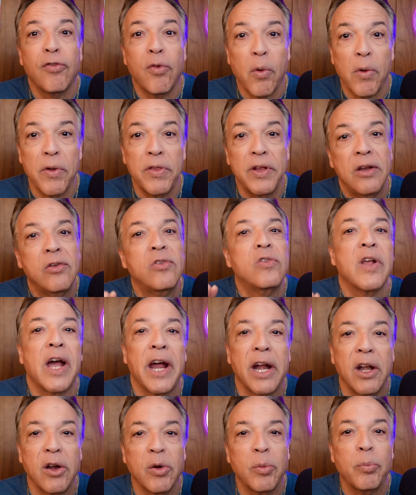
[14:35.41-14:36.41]
for these
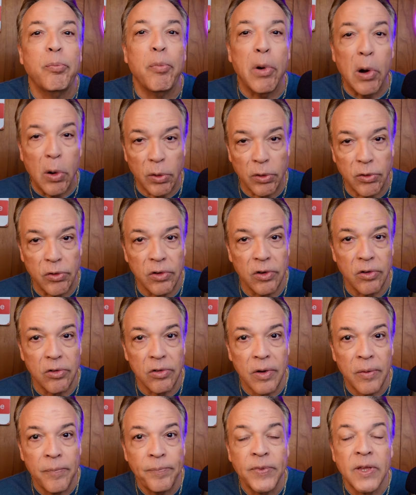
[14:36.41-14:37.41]
sign up
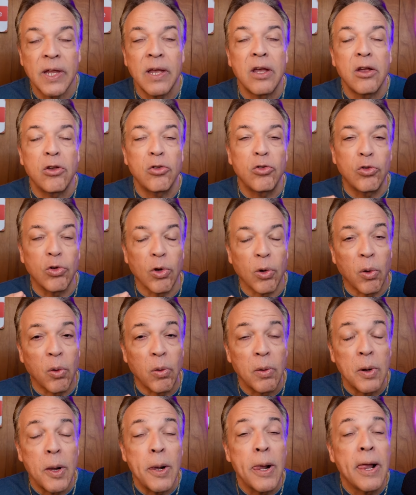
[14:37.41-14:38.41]
bonuses.
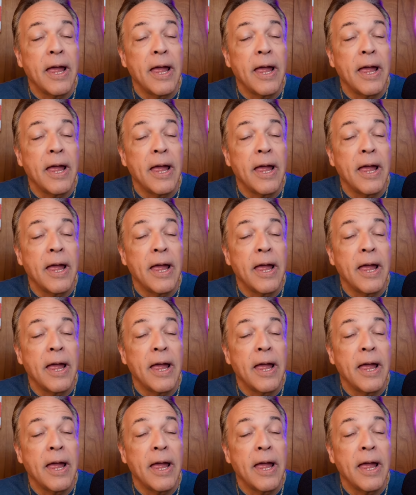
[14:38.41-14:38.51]
So